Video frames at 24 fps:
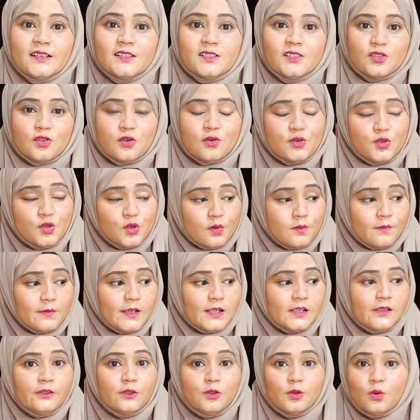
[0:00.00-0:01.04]
So you
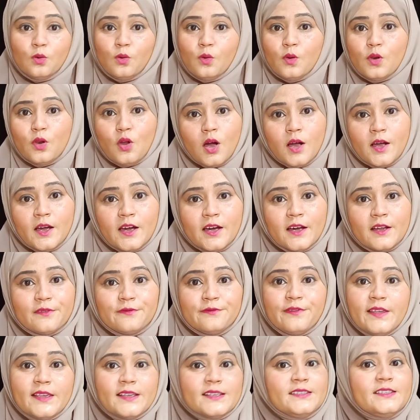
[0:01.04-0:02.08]
will no longer
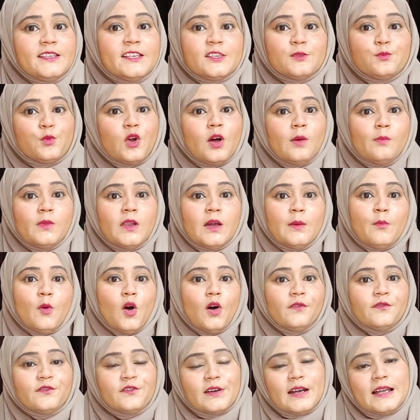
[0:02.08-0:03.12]
face this problem
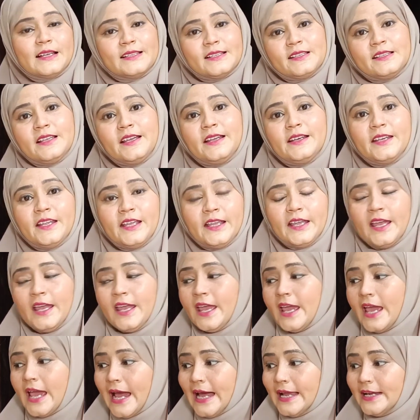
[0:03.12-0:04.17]
of translating,
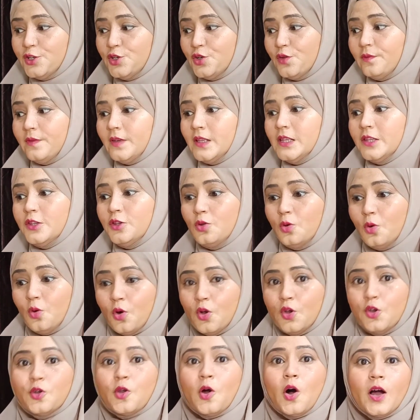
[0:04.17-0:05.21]
and you will no
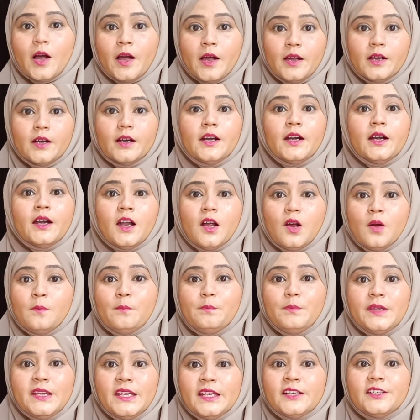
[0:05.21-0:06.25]
longer
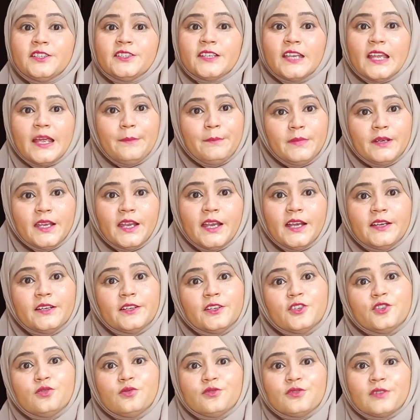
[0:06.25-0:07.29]
be tempted
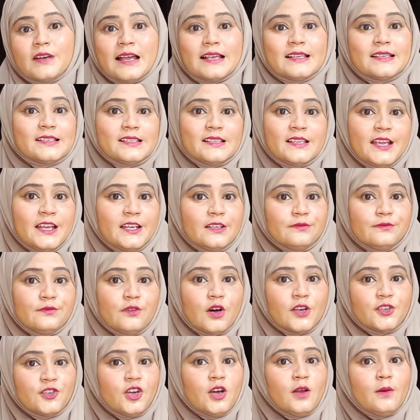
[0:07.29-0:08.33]
to translate
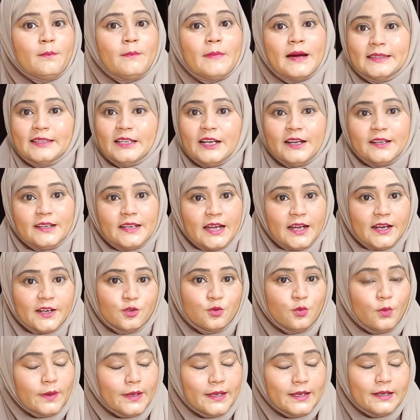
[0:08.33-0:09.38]
for your mother tongue
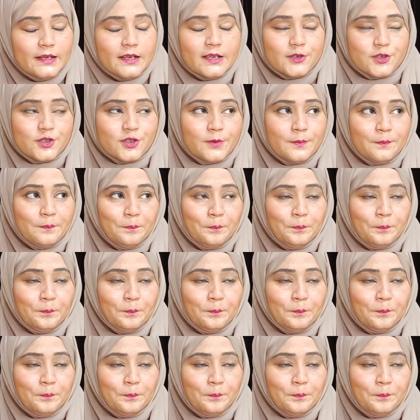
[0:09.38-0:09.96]
to English,